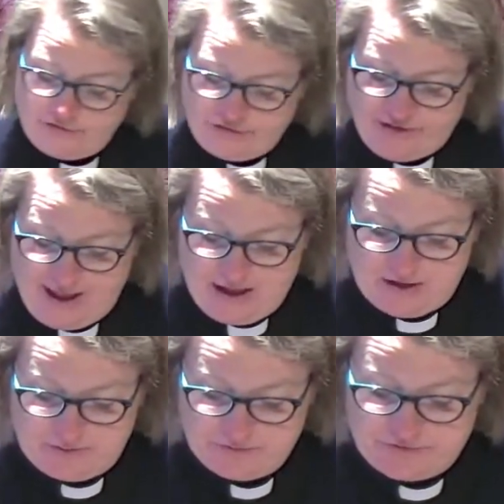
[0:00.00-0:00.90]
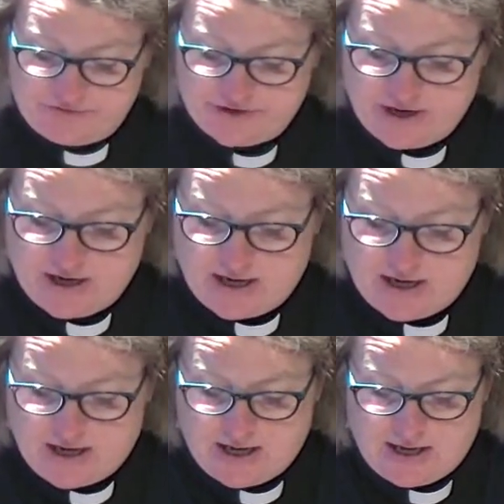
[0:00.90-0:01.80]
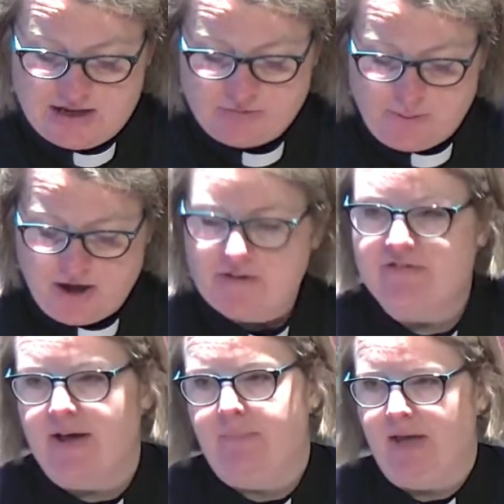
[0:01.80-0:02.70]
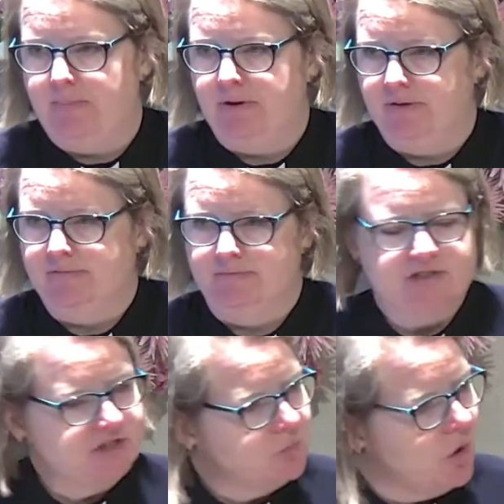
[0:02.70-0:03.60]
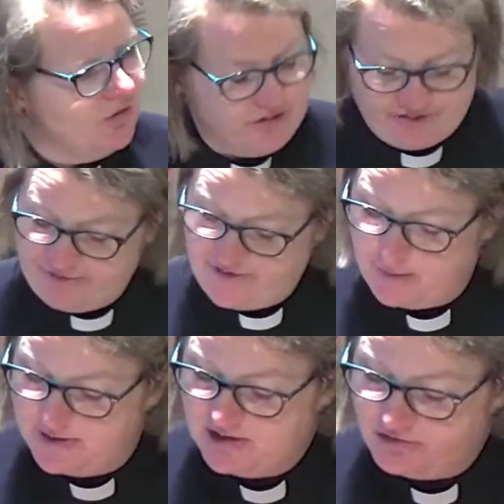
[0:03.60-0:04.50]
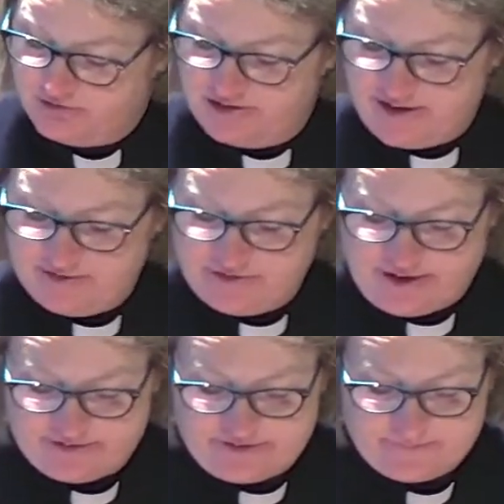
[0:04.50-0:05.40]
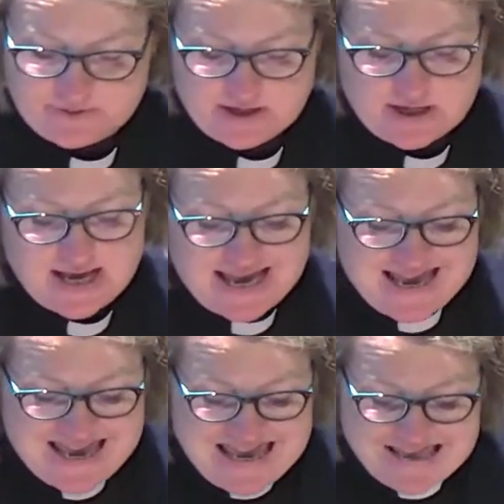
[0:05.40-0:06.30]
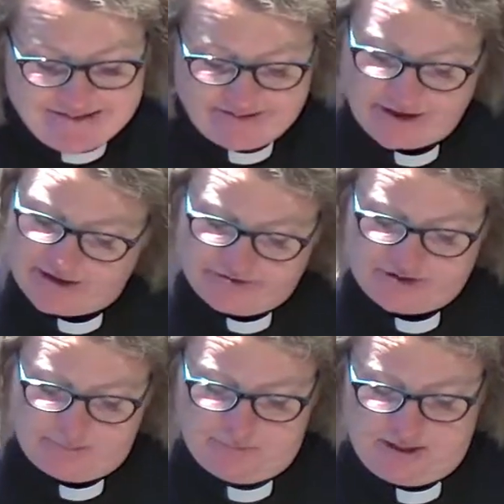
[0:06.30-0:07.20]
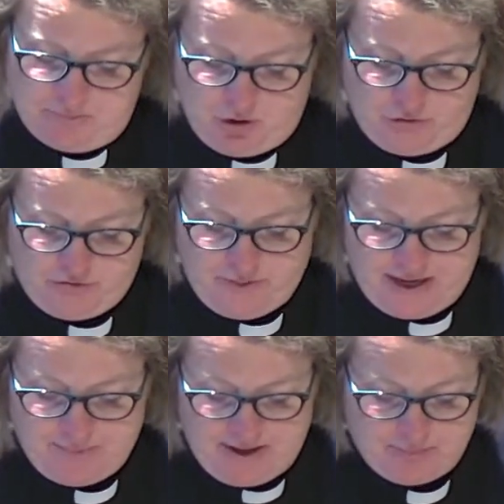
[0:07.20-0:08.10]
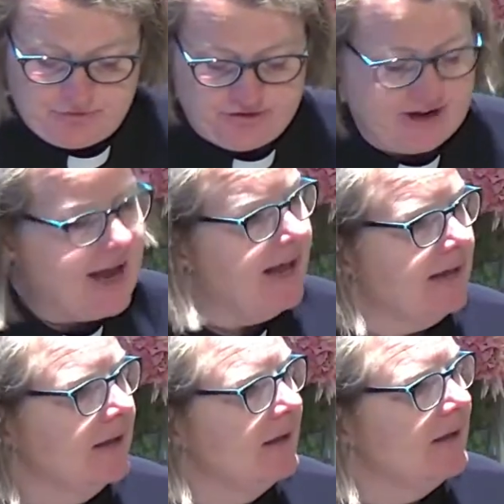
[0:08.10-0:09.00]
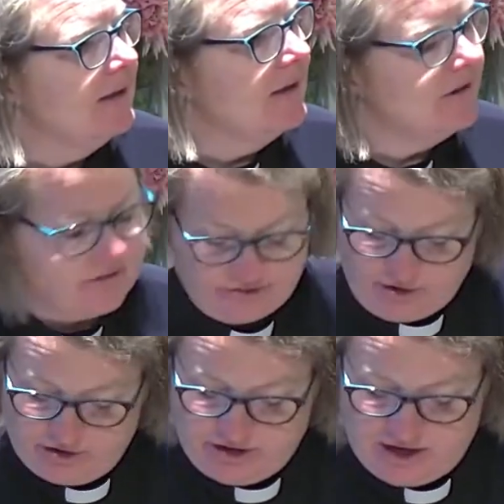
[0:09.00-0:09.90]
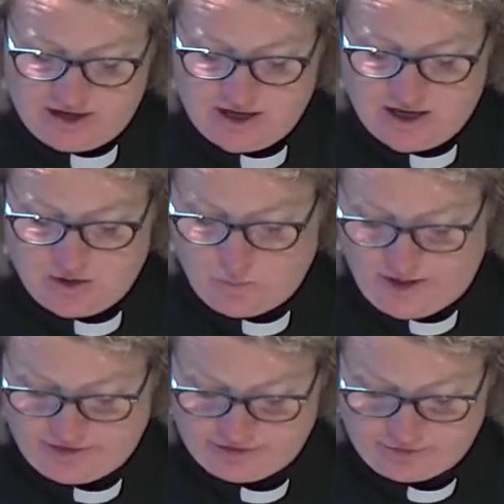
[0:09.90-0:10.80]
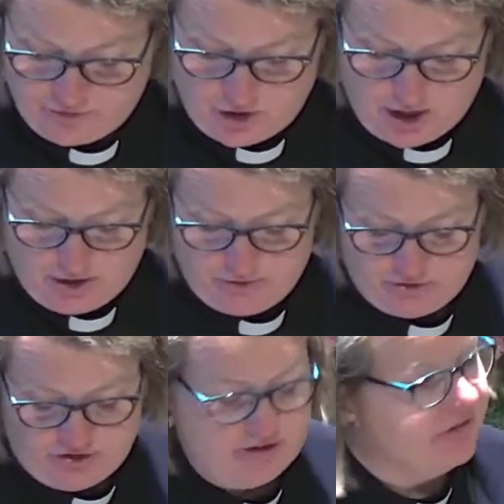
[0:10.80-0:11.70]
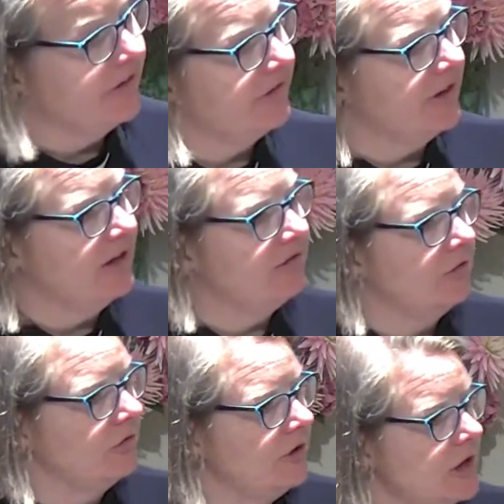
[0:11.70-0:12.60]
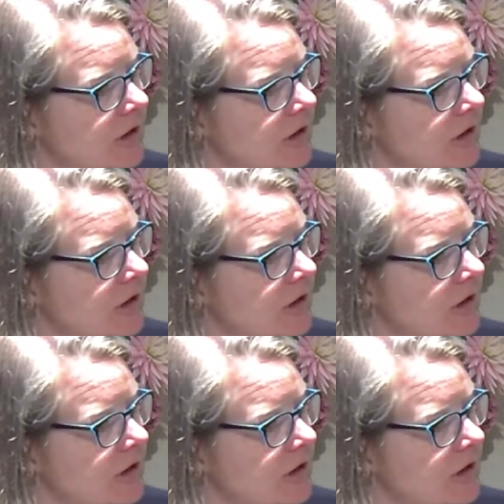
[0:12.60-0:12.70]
ourselves into perfect people, which is what the self help industry tells us is a stumbling block for many people today in deciding whether to follow Jesus is good